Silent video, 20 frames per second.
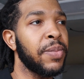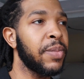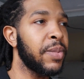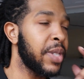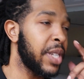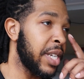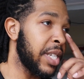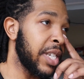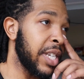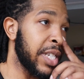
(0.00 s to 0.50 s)

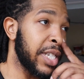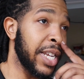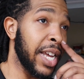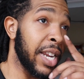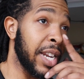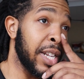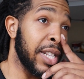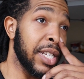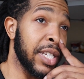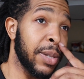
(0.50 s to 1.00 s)
This is
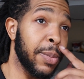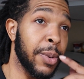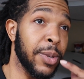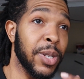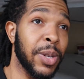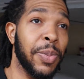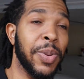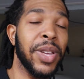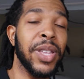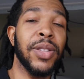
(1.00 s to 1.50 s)
technically
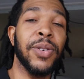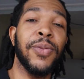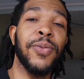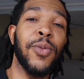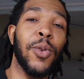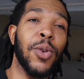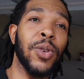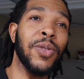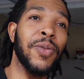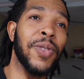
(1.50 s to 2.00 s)
supposed to be the
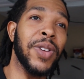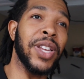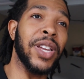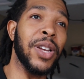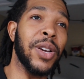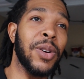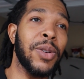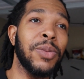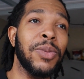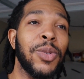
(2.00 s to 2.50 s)
4th
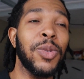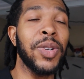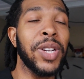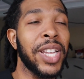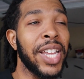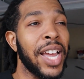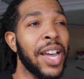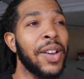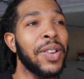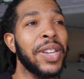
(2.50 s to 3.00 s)
video. I'm doing a
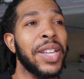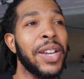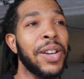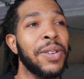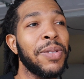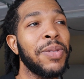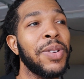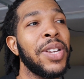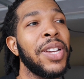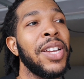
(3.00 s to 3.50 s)

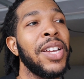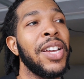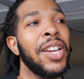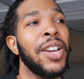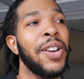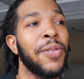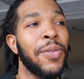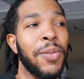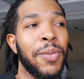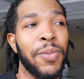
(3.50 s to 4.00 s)
countdown
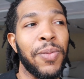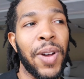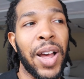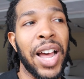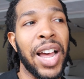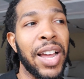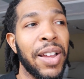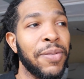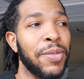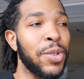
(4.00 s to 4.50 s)
from
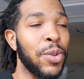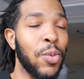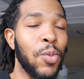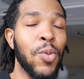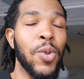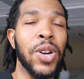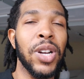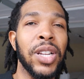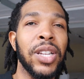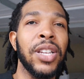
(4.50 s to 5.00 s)
5 to
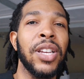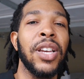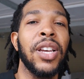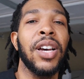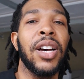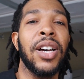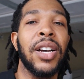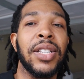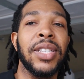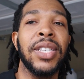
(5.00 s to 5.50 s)
1.
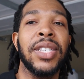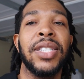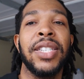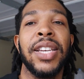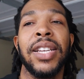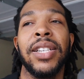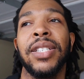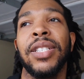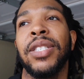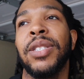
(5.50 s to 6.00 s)
This is
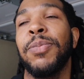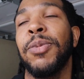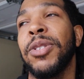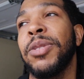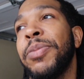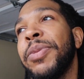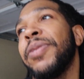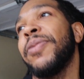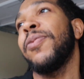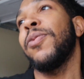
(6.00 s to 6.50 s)
technically
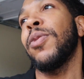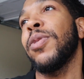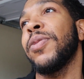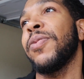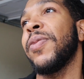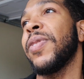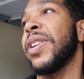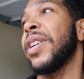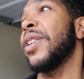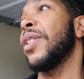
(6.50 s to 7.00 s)
supposed to be the 4th
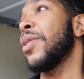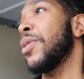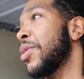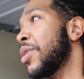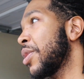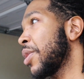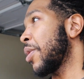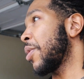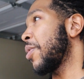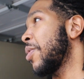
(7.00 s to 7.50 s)
video.
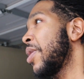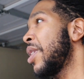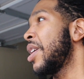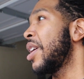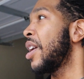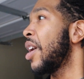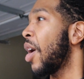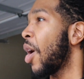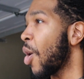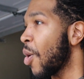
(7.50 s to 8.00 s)
So
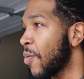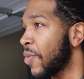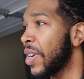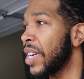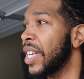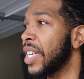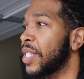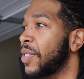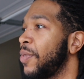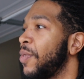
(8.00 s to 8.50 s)
over the
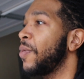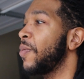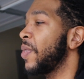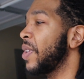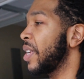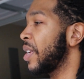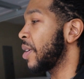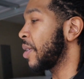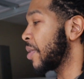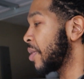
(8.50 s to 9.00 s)
next few
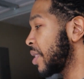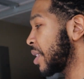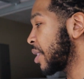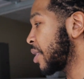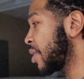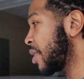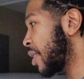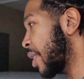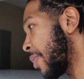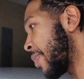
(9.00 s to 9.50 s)
videos,
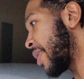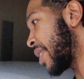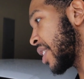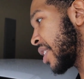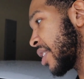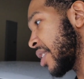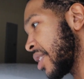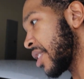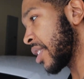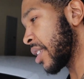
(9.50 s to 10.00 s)
it'll still be
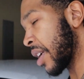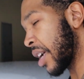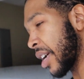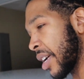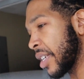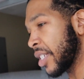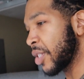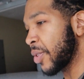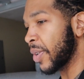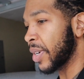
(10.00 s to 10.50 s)

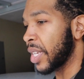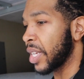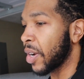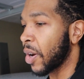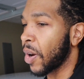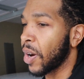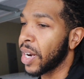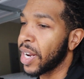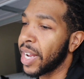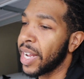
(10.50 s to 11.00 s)
strictly
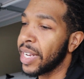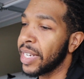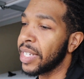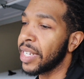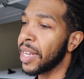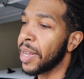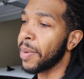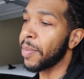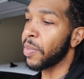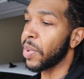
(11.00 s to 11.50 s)
car
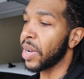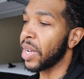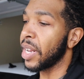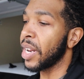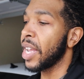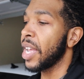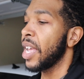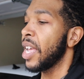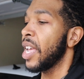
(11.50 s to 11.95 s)
content, but